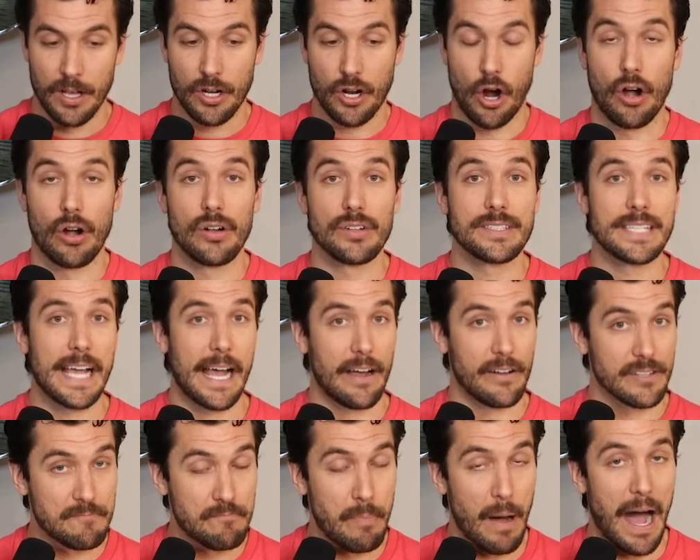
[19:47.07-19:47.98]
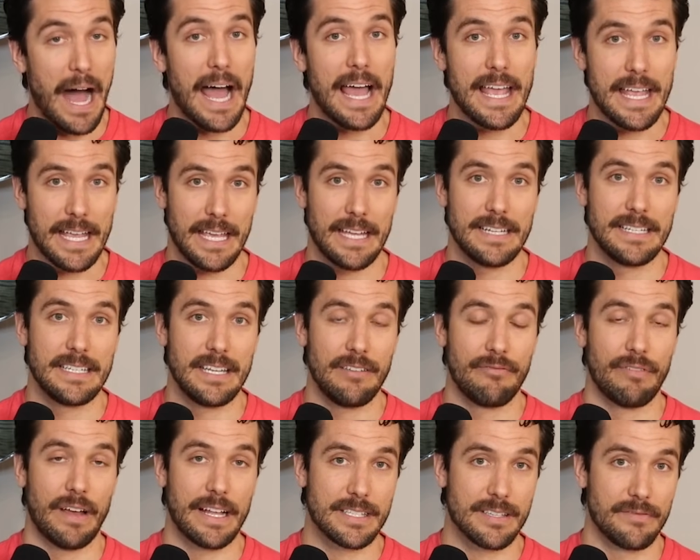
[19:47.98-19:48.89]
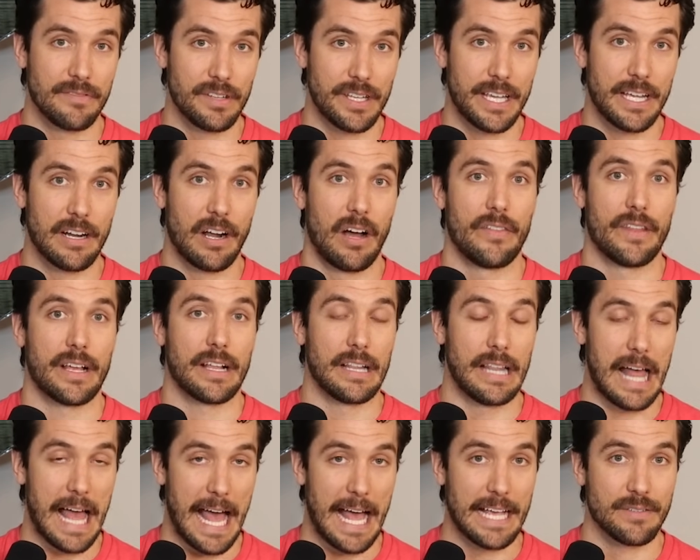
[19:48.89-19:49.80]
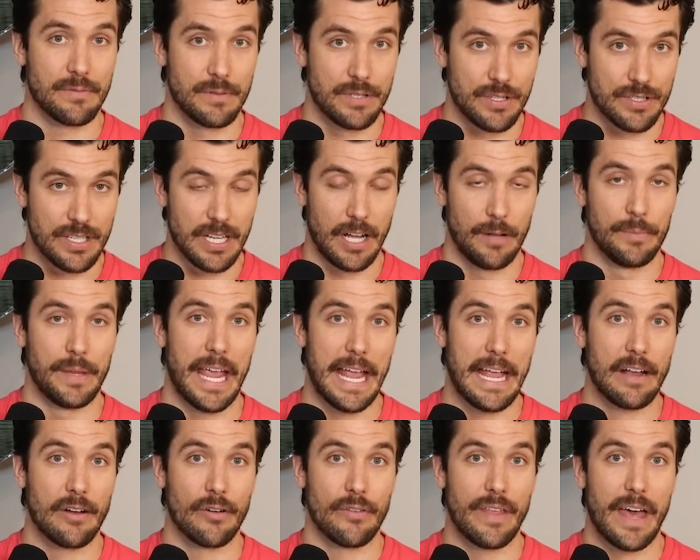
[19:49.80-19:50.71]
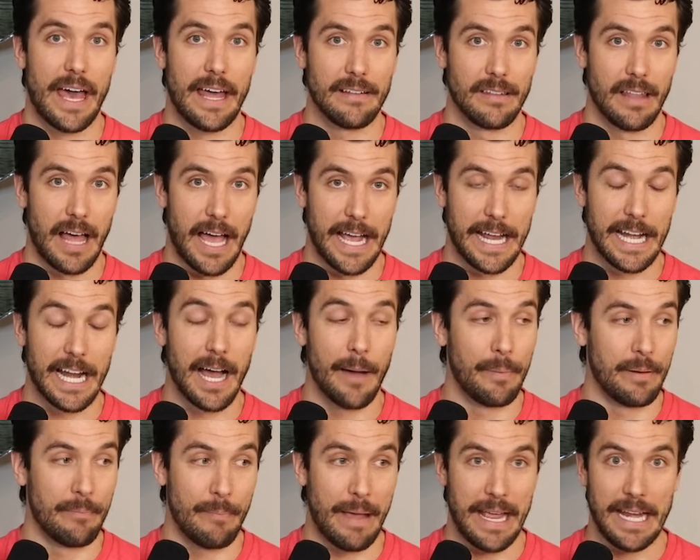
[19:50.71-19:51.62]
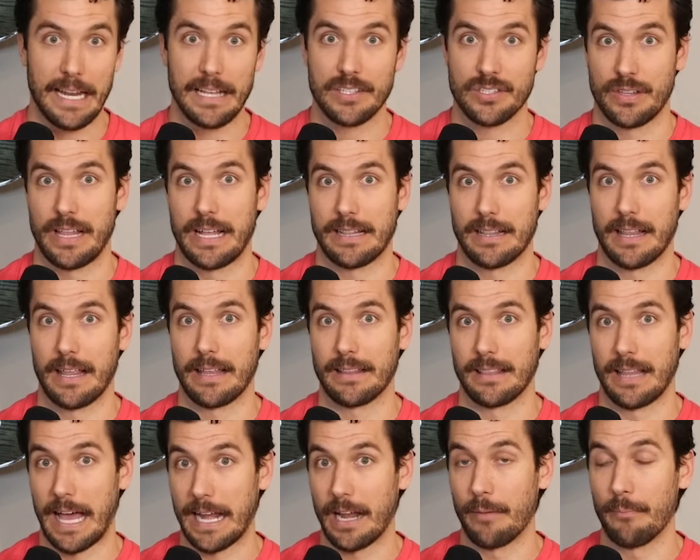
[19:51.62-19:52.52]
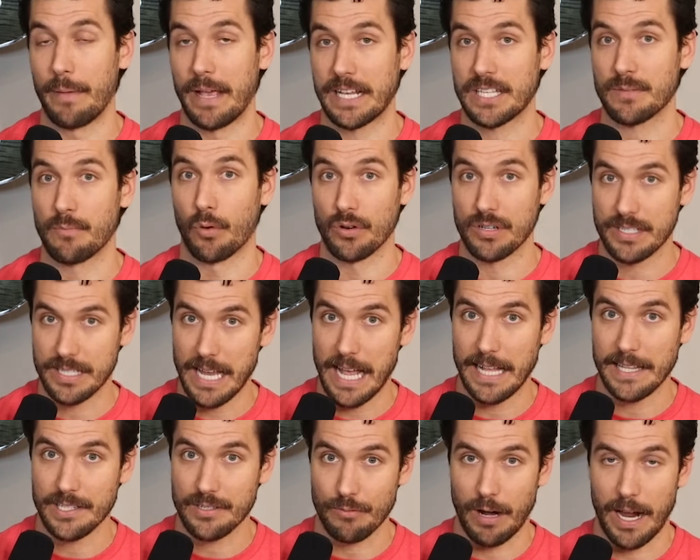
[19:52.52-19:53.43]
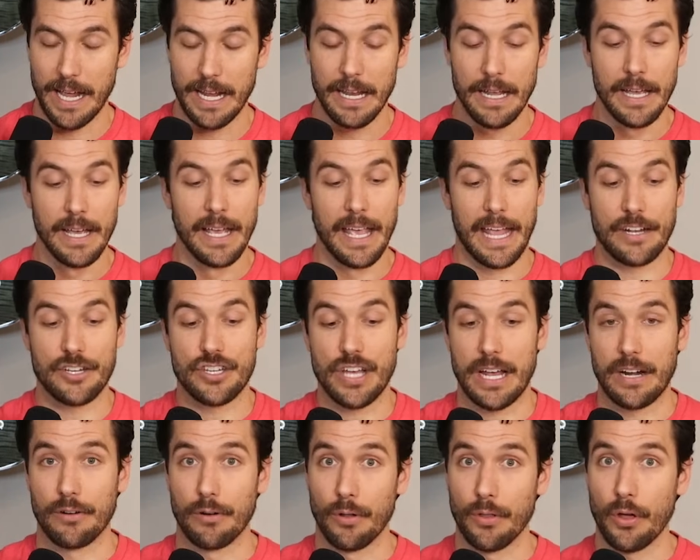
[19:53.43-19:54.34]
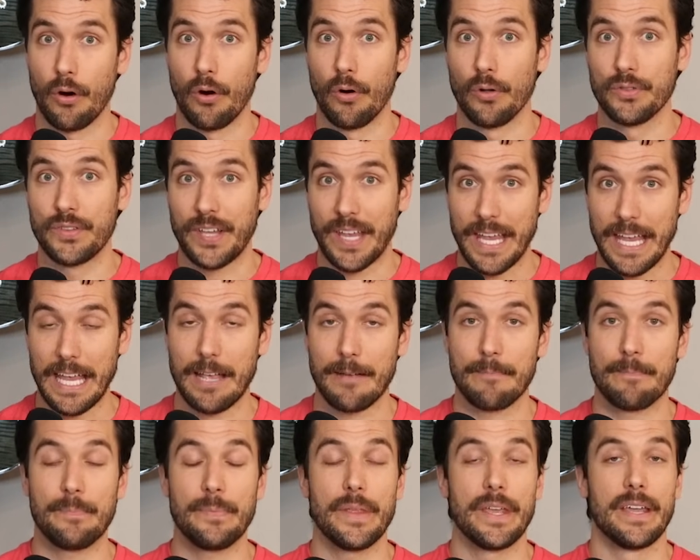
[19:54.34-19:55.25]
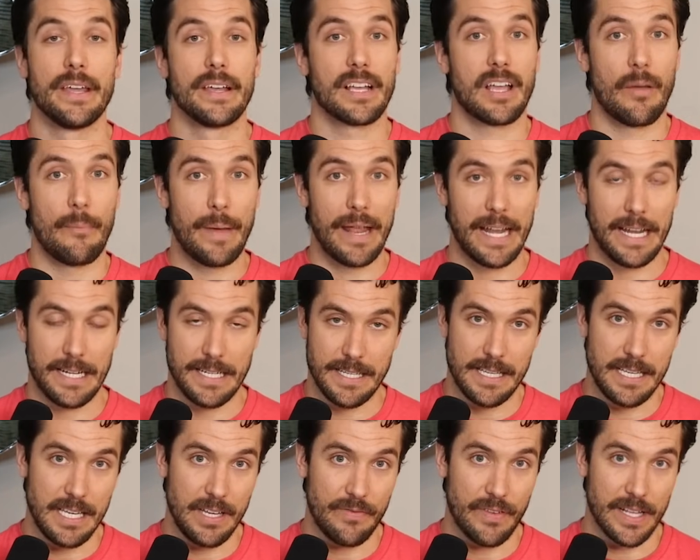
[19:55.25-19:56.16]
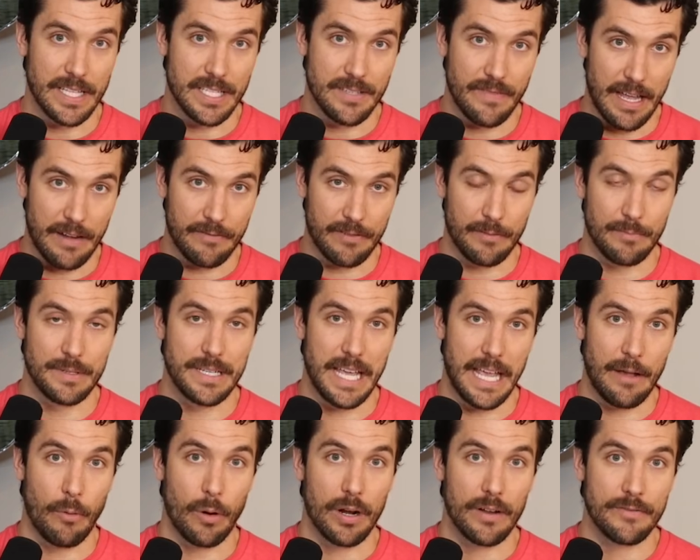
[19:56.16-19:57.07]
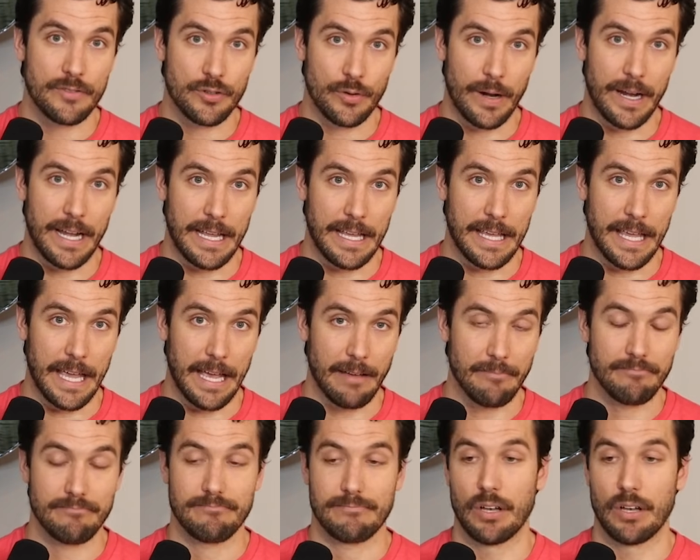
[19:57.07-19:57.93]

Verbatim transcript: Karl Towns buying in defensively and on the glass, which has helped anchor that lineup and made it so that lineup makes more sense, right? In general, the whole team committing to the defensive end from day one of training camp.